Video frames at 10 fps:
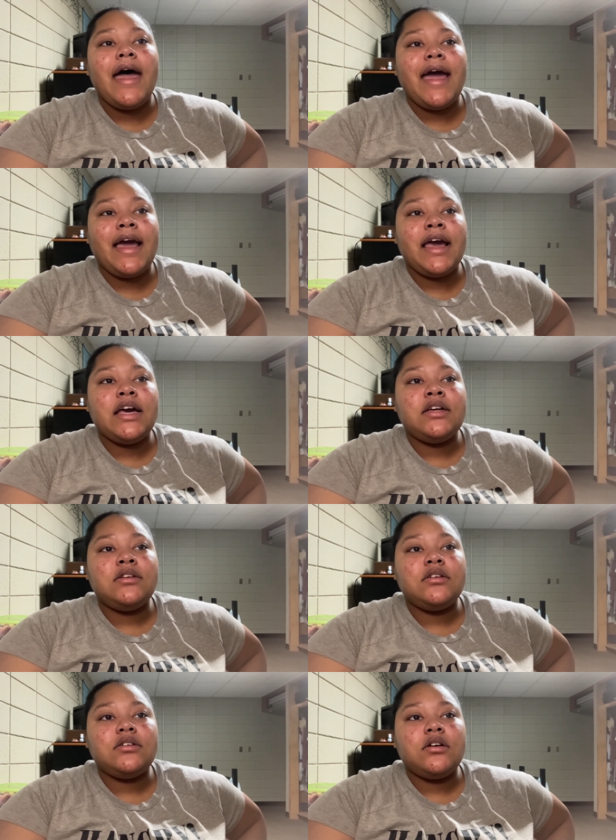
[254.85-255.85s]

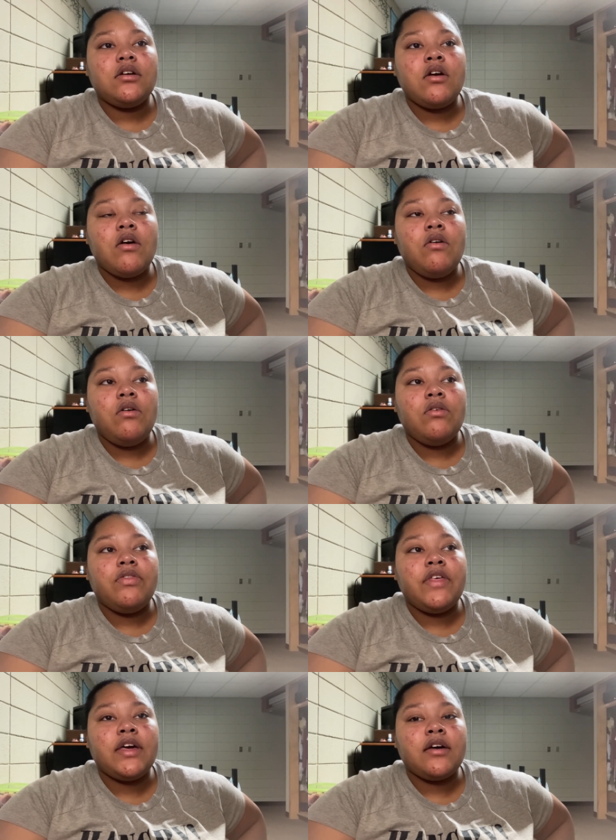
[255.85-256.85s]
And her whole
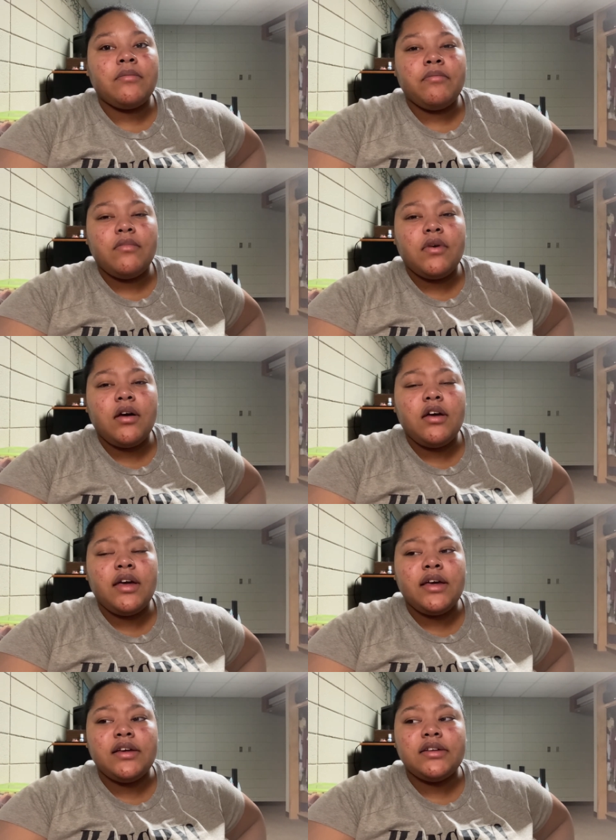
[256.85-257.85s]
thing
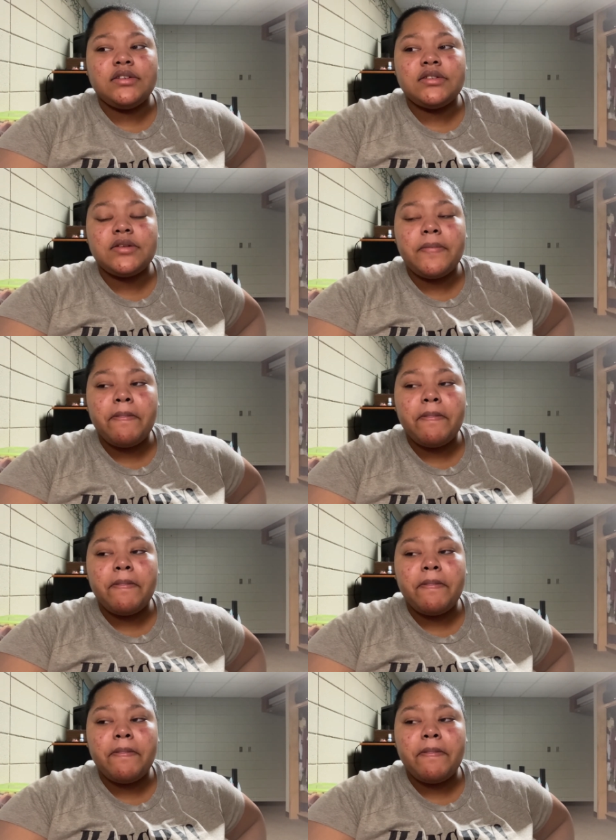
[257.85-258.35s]
is